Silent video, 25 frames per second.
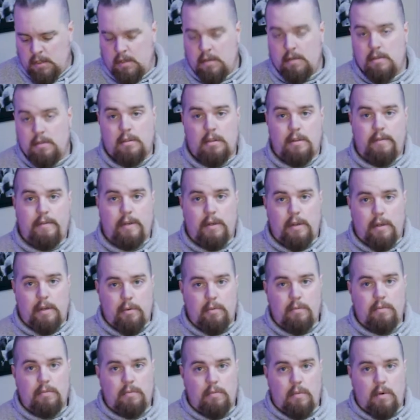So if you
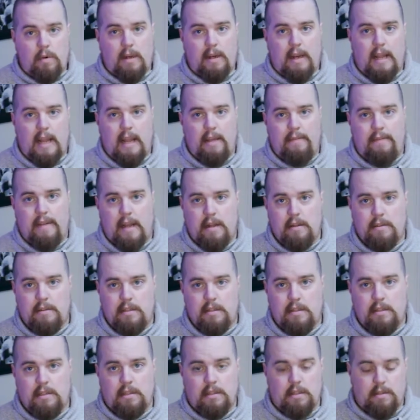do 1.5
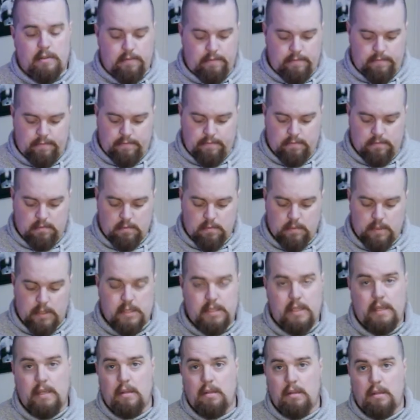ounces of
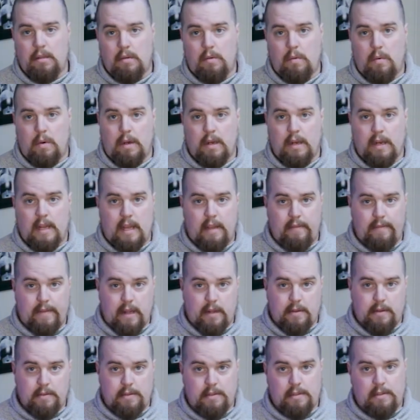whiskey, 1.5
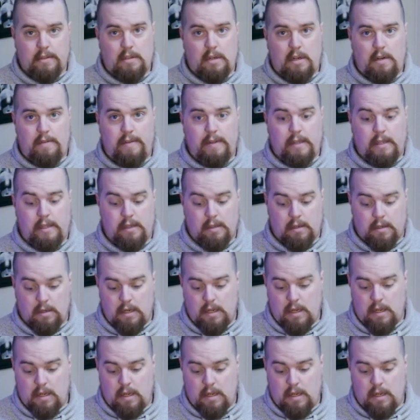ounces of coffee liqueur.